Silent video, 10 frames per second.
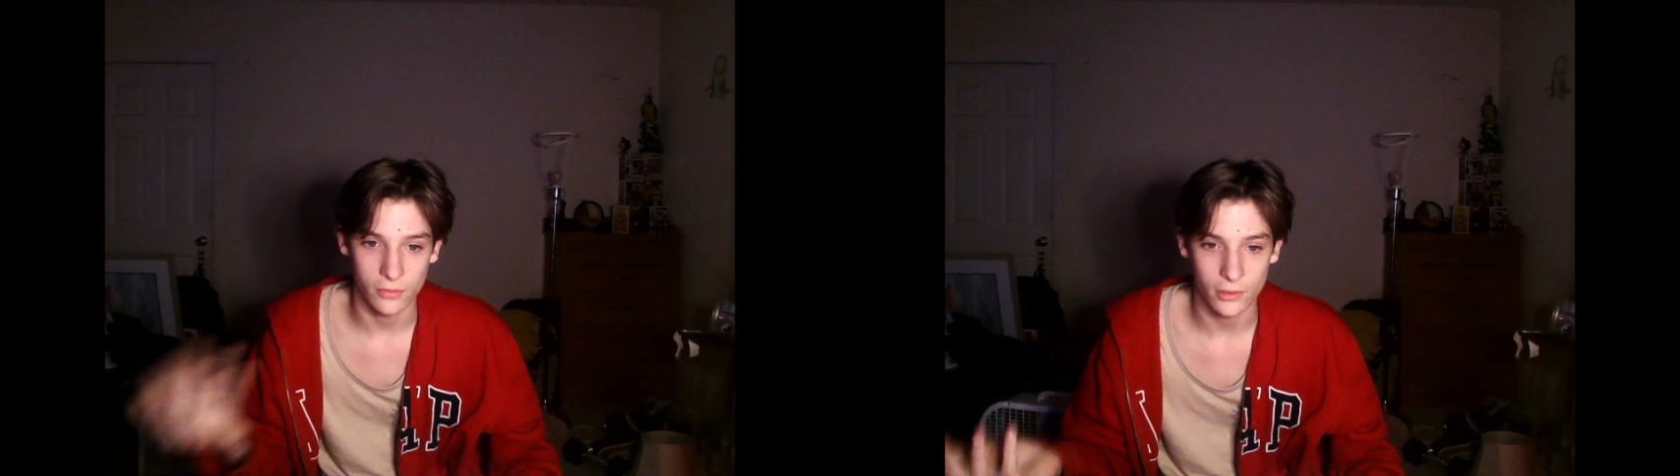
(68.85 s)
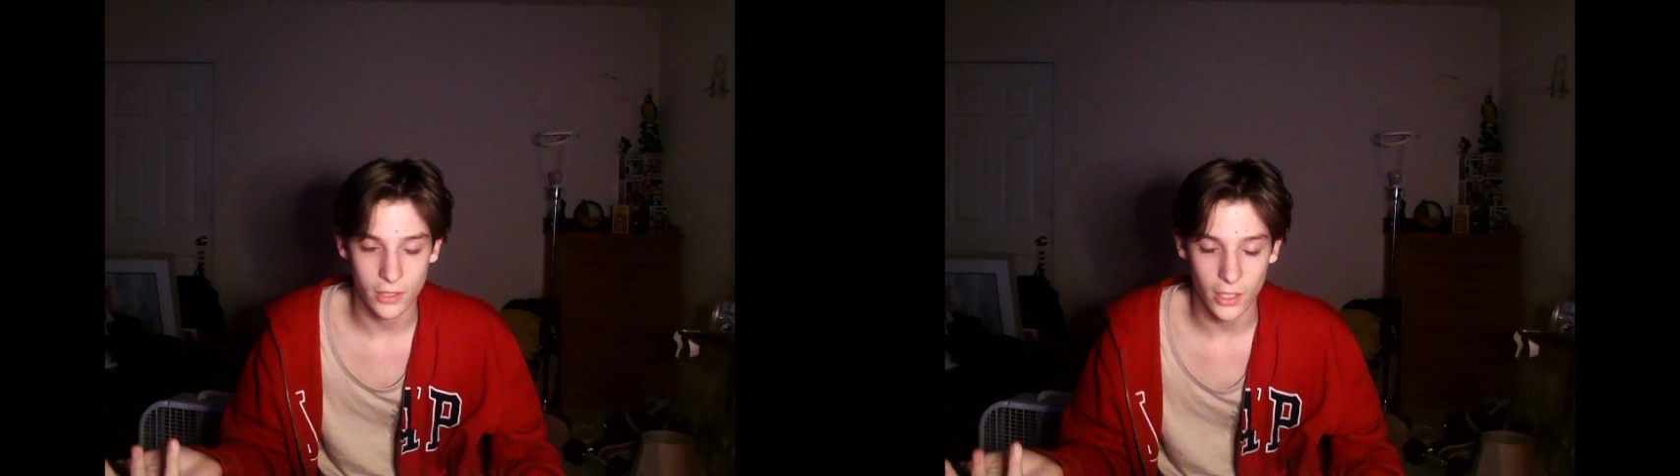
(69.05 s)

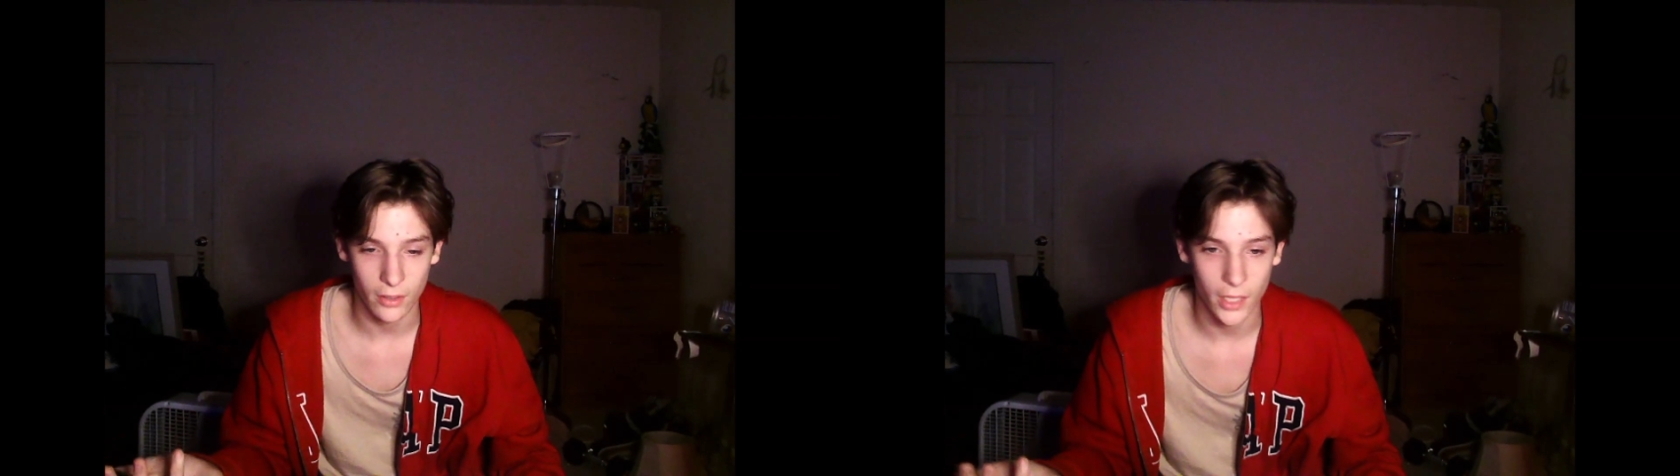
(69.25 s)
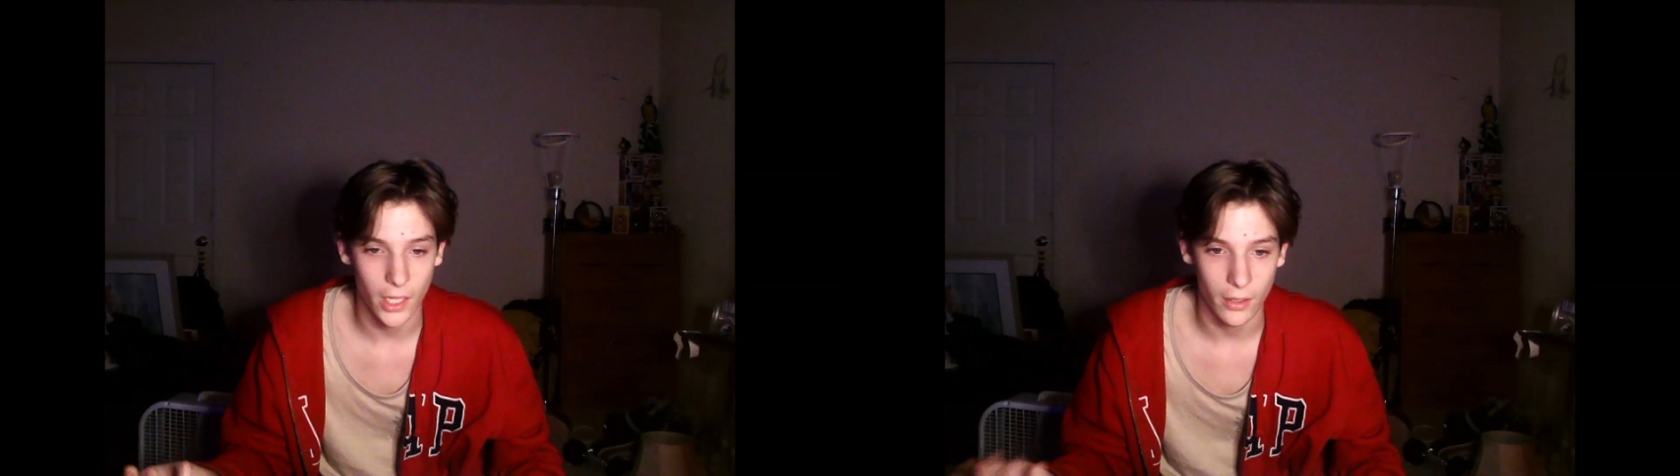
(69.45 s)
I was tired of
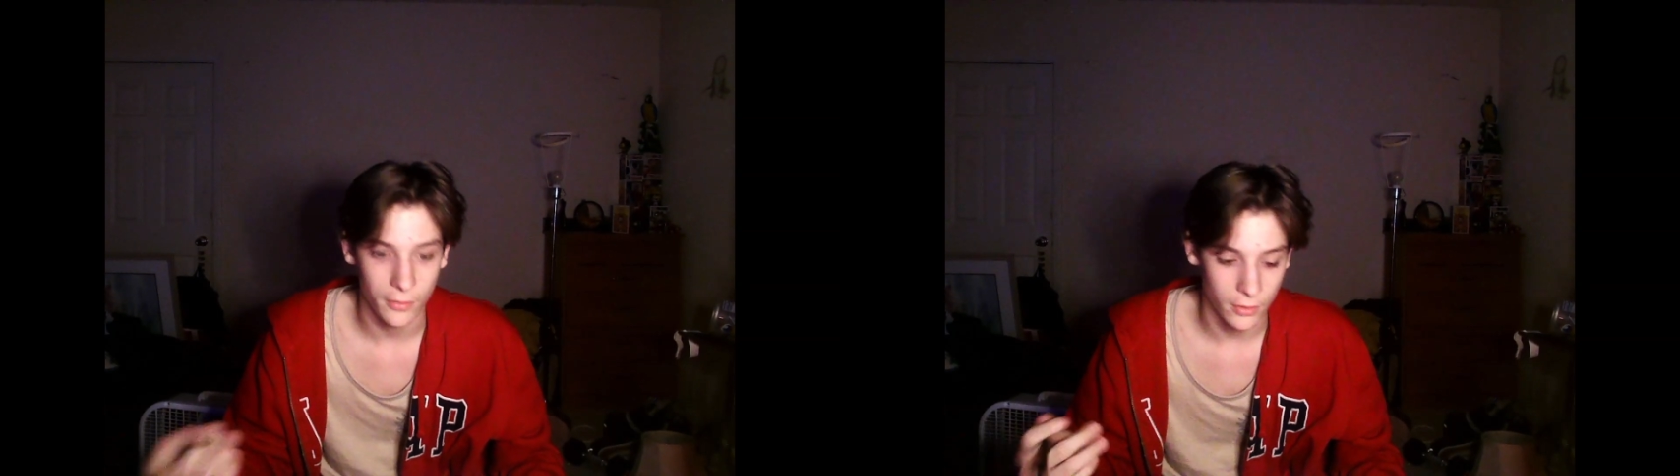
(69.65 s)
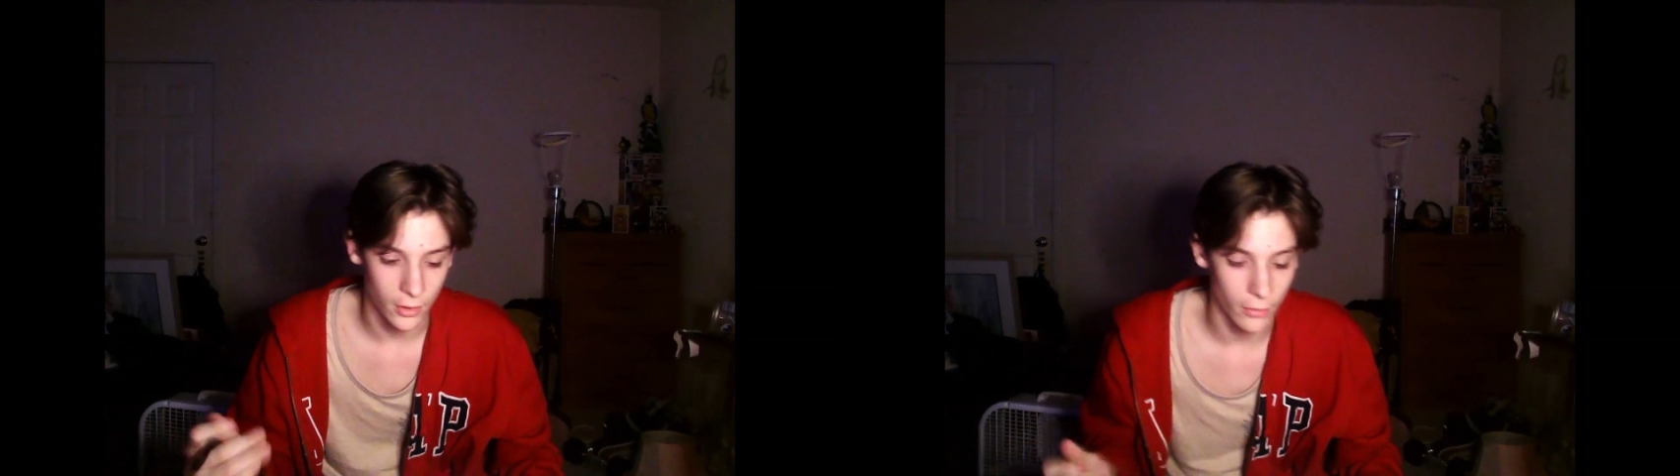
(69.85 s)

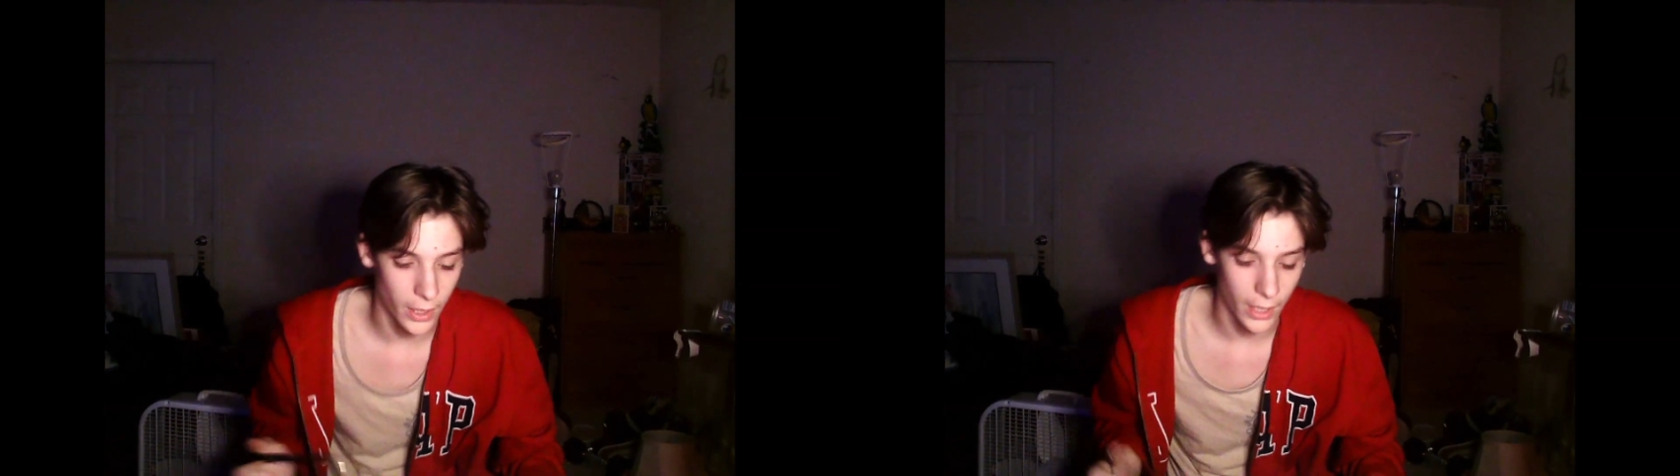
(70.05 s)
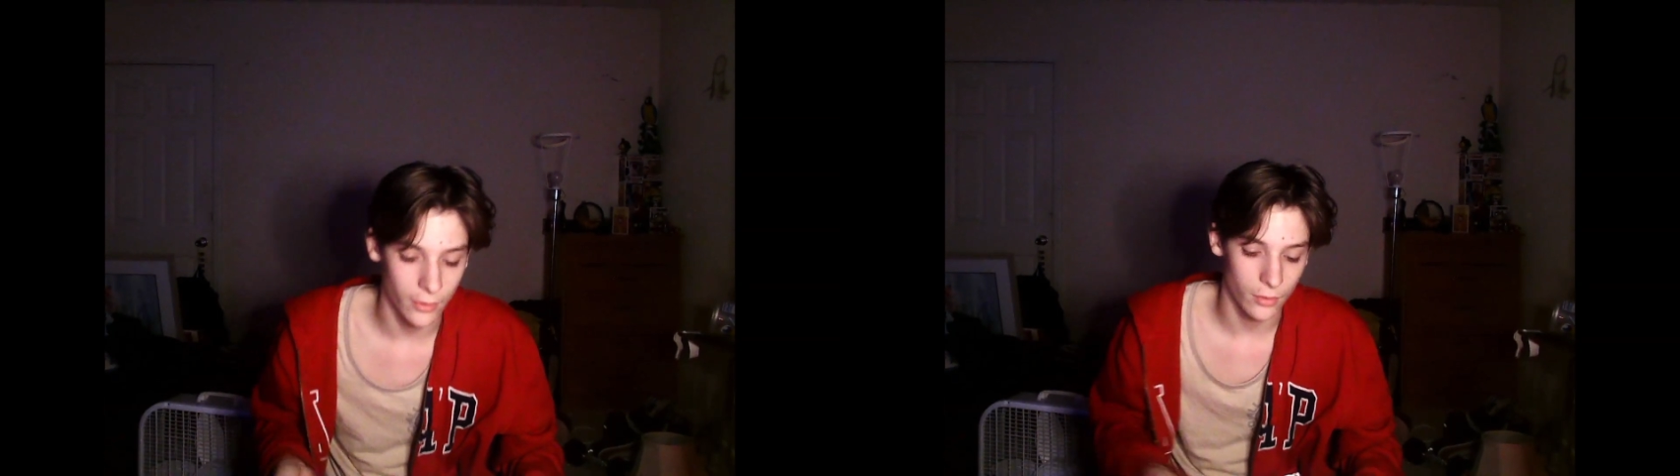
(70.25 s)
not knowing
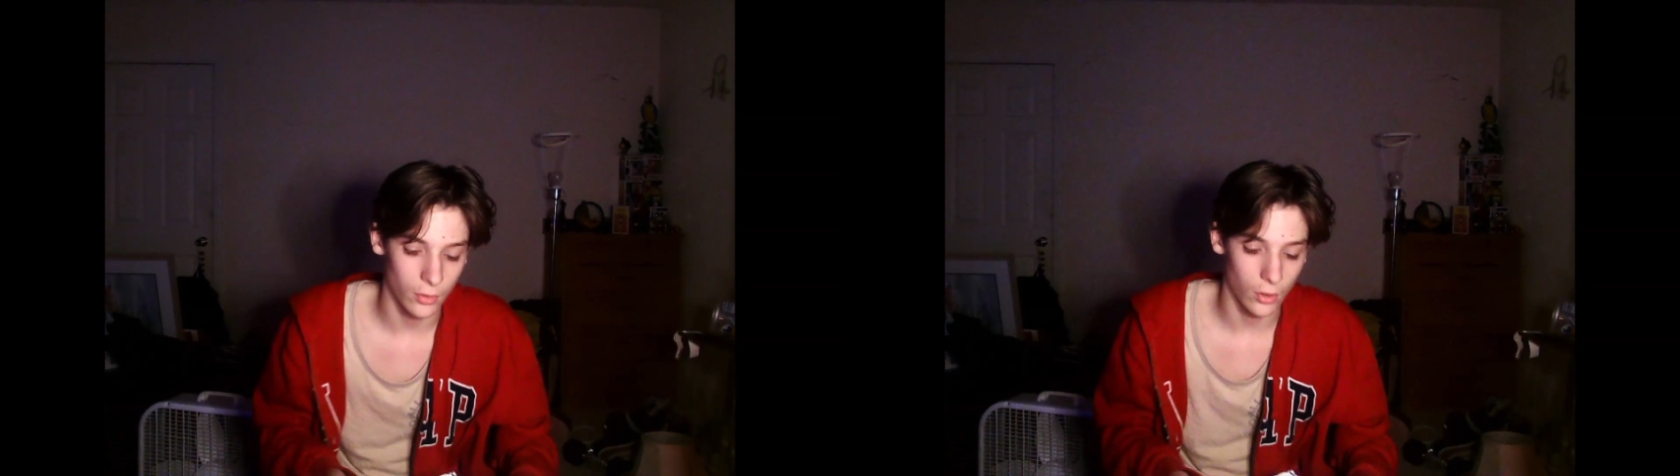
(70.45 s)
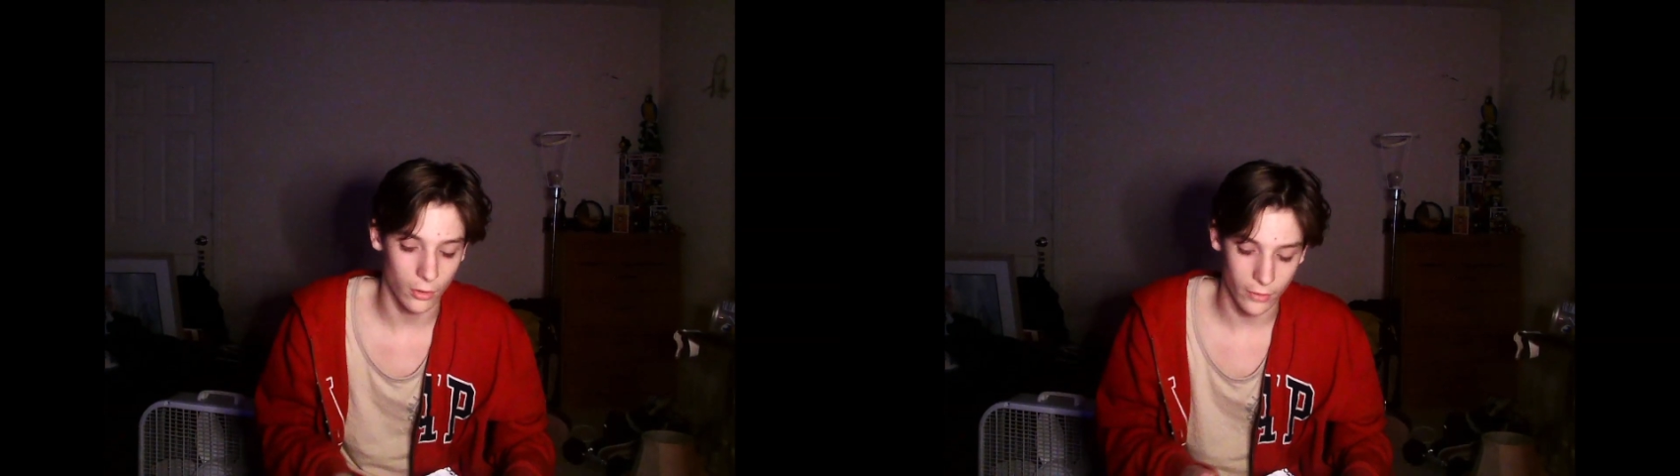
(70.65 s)
how to do
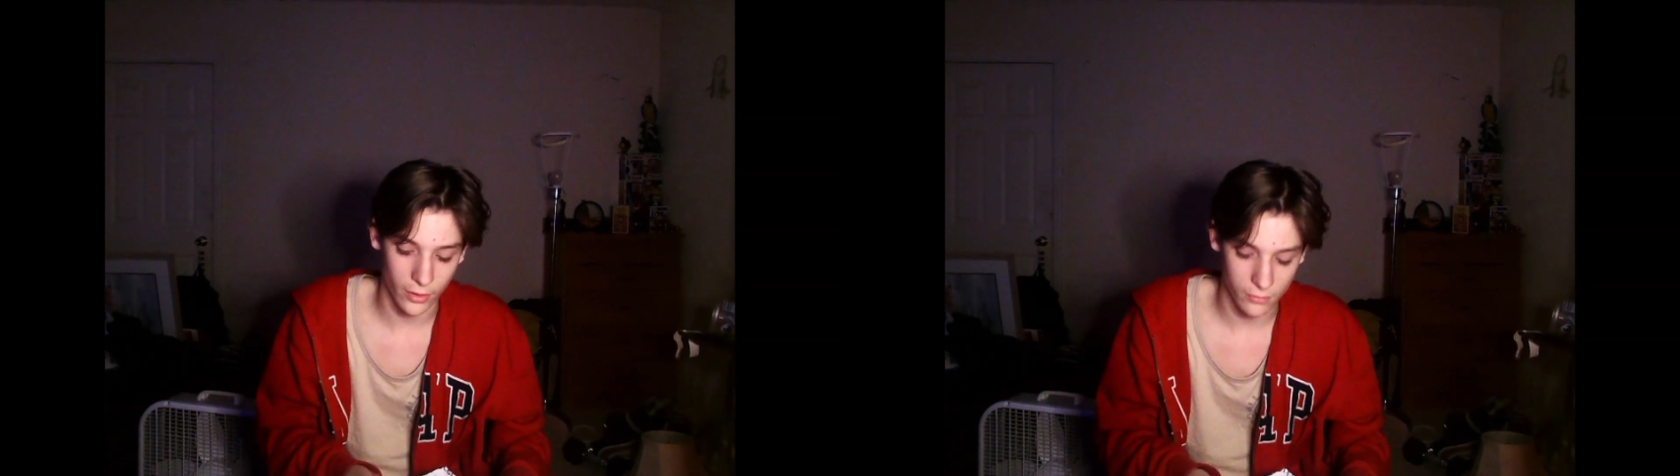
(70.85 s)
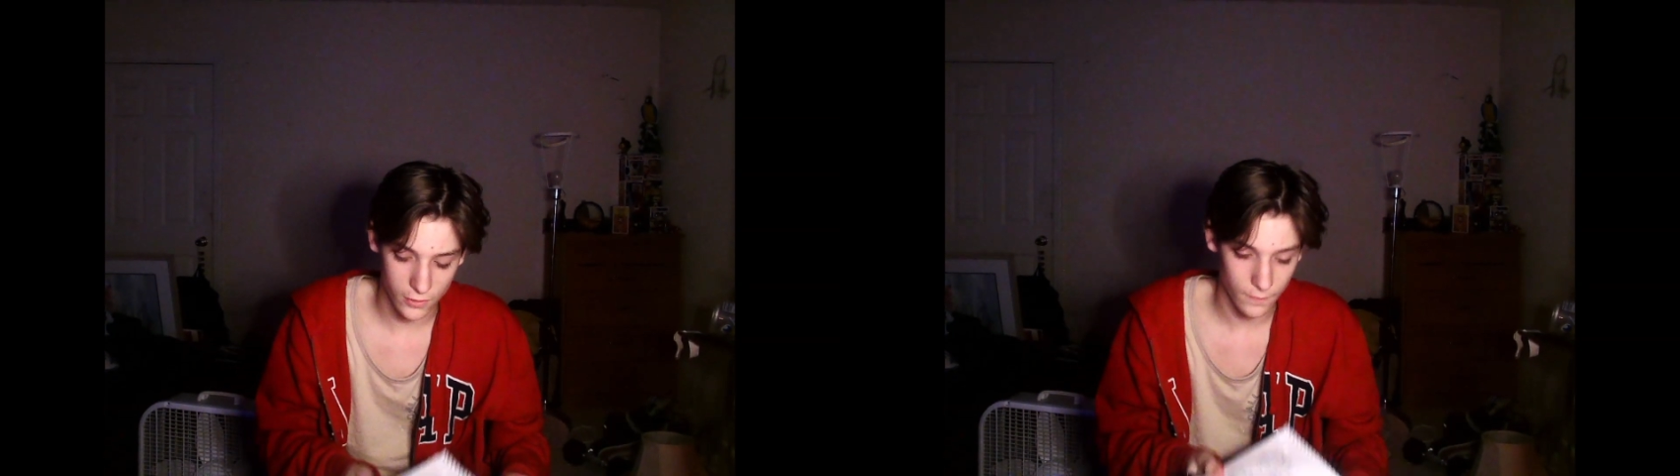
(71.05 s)

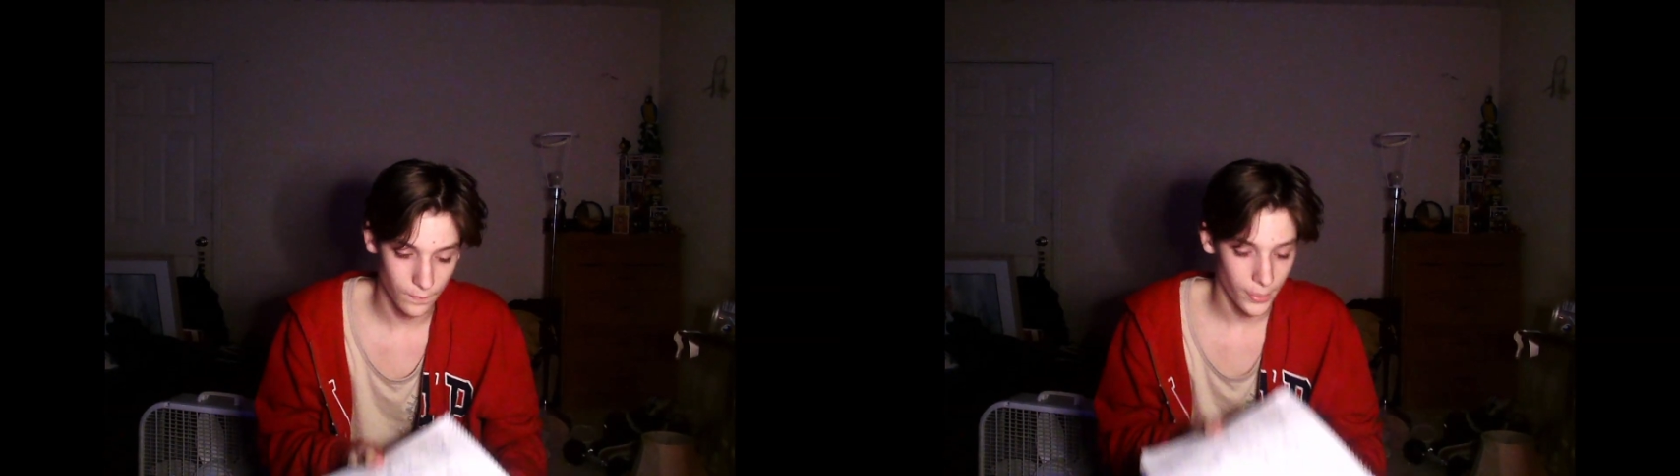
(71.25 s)
logarithms.